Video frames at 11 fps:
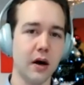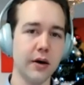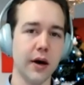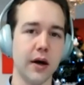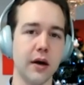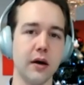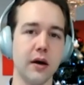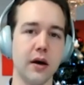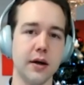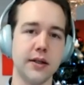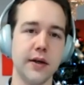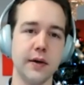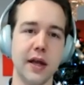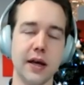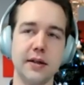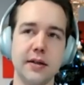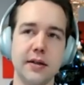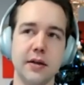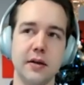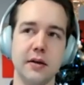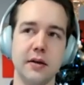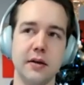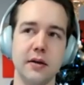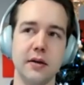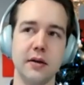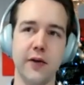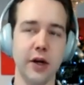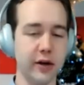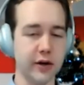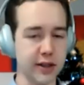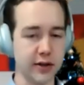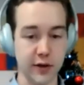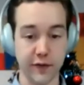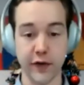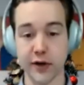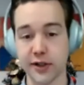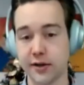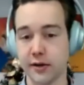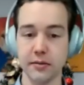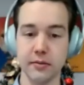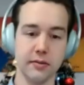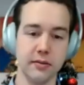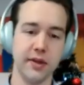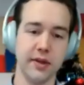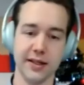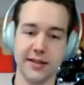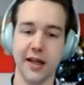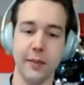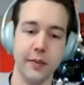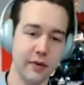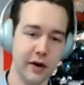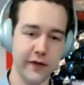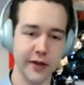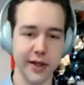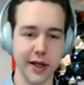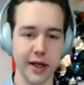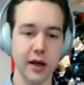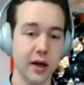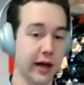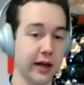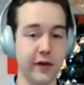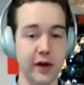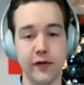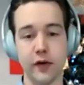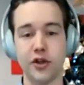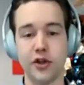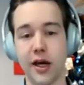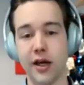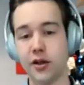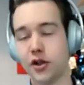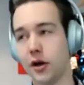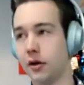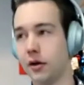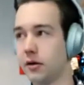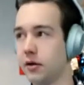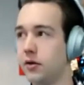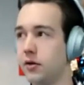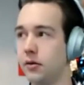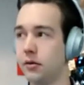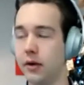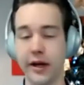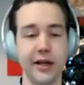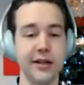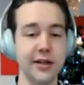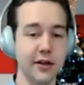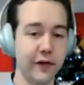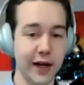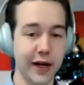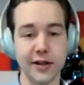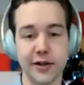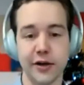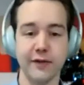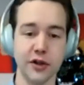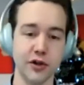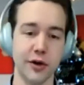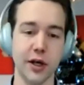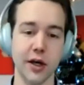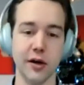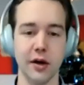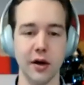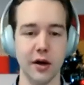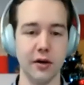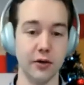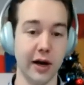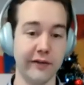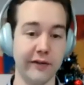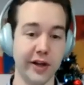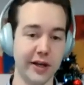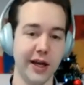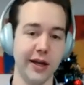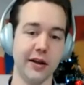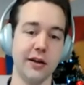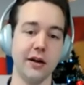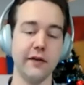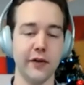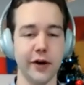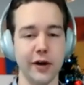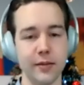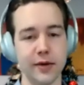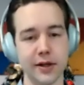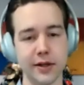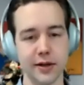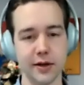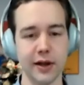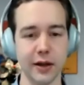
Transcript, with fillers: Okay, so that's uh, that's very interesting. So first, uh, that step, obviously, and even if you change uh, to an agency or freelancer eventually, you have that data then for them, right? So mm.